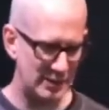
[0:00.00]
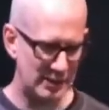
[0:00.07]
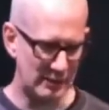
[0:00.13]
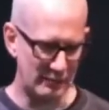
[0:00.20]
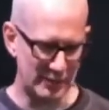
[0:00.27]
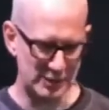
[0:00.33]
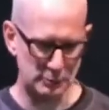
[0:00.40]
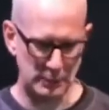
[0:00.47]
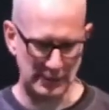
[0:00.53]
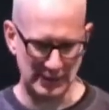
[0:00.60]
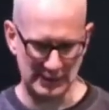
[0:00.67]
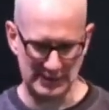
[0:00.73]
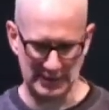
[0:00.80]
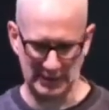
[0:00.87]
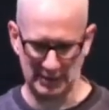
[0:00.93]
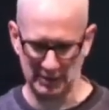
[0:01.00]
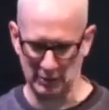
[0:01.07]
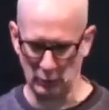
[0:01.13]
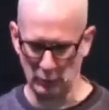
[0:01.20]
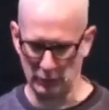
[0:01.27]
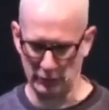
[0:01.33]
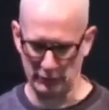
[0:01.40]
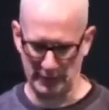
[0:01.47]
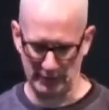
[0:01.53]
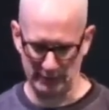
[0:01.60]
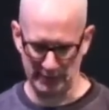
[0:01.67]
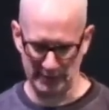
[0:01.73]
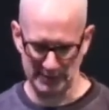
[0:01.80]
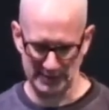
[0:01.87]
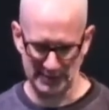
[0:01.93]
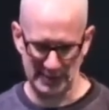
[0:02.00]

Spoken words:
of us being a dick in the world around us?